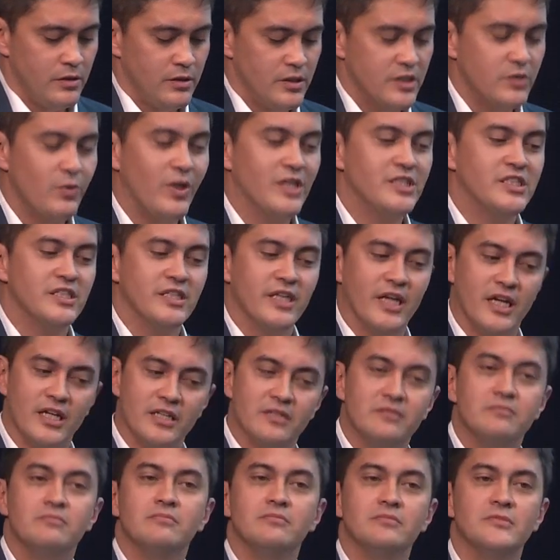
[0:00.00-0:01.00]
So once
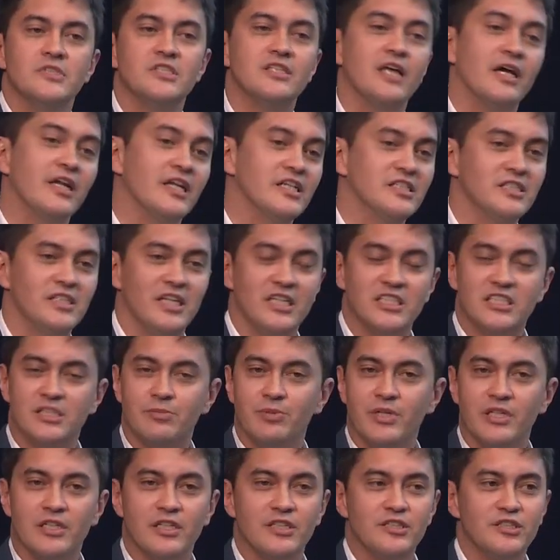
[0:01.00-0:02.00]
again, studies need to
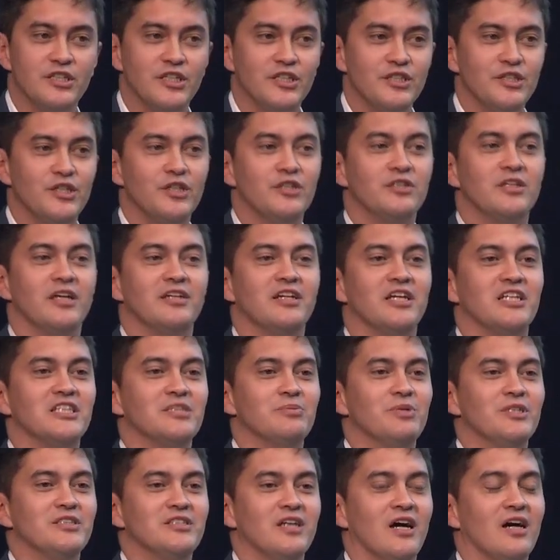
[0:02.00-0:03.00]
be continued, they need
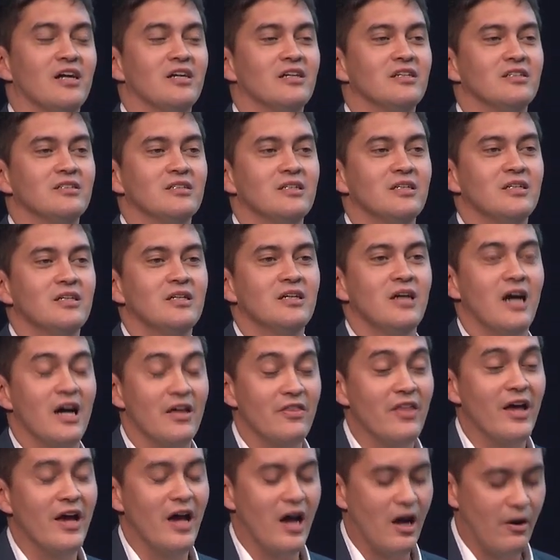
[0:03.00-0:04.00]
to be done,
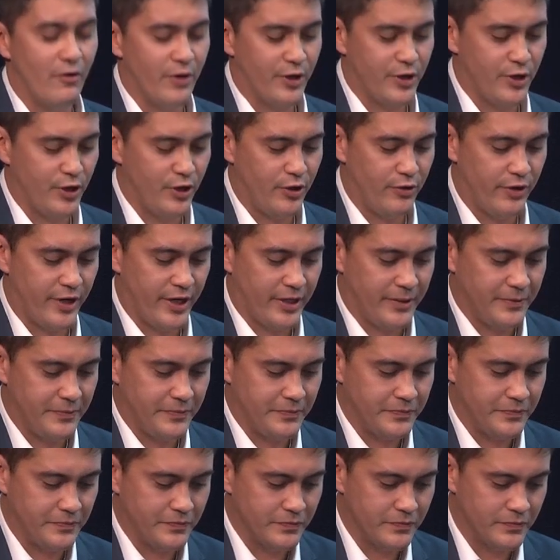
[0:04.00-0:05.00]
and they are occurring.
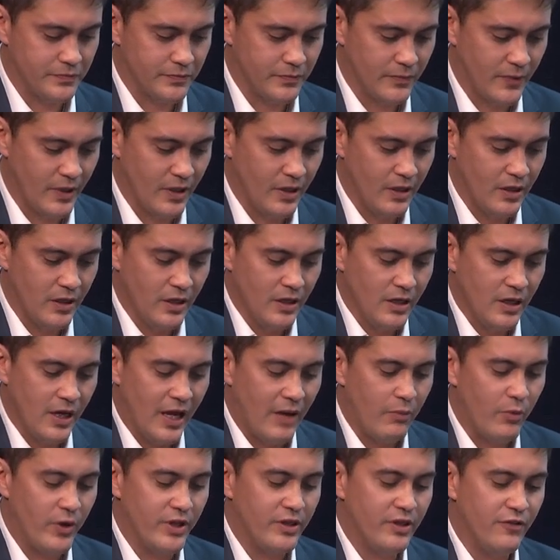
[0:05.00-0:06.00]

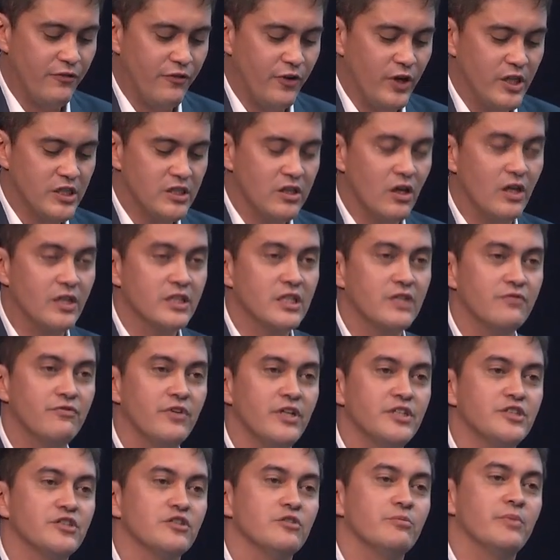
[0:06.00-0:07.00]
And when the first-line
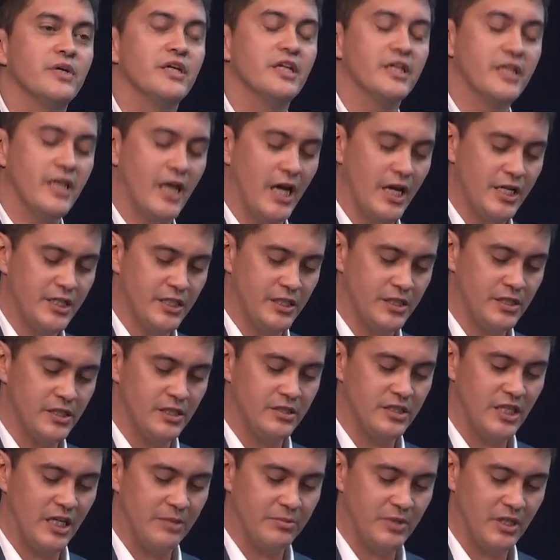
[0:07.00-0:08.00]
conventional medications are
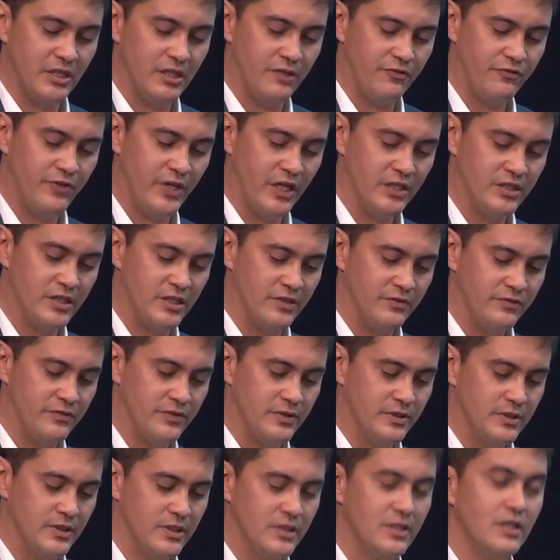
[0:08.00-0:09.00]
deemed ineffective,
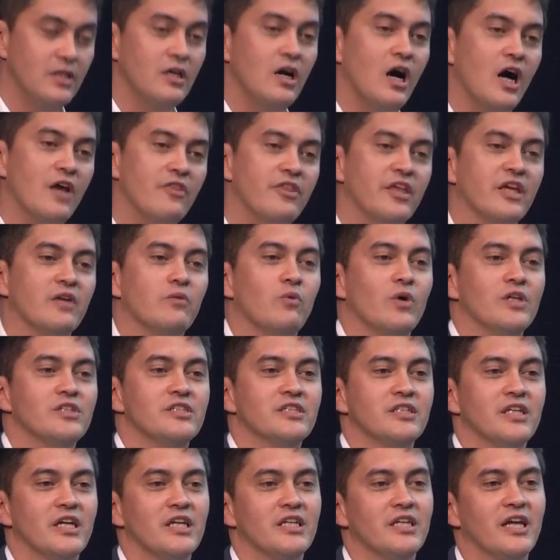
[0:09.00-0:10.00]
I think once
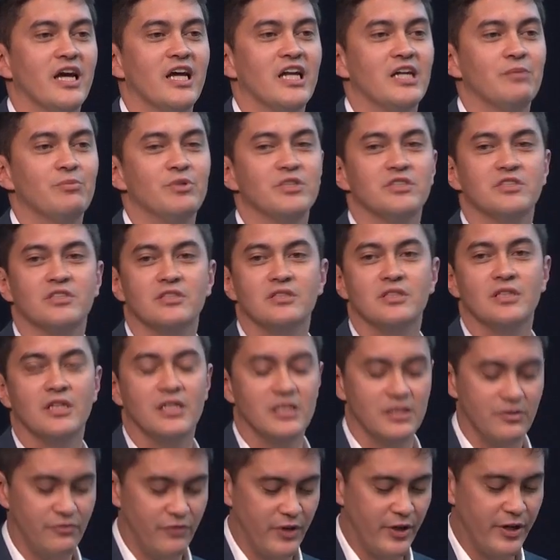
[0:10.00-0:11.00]
again cannabis
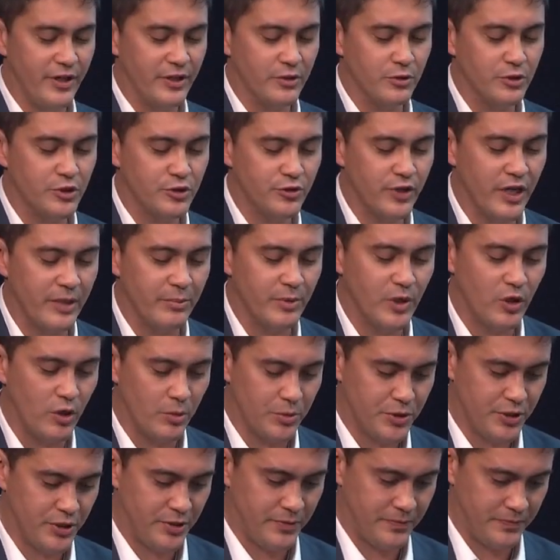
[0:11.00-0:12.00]
is a very good treatment
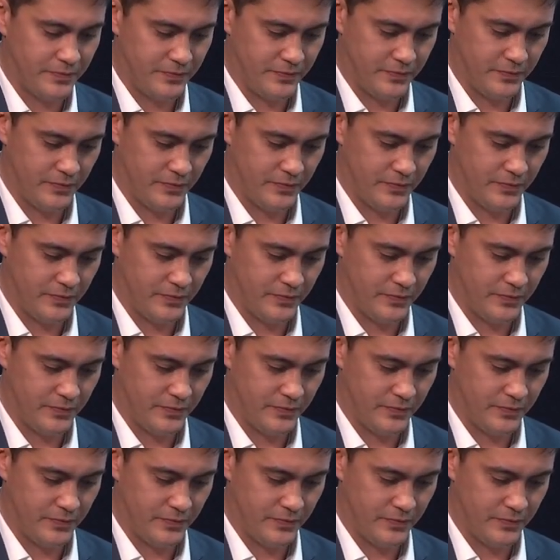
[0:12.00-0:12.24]
option.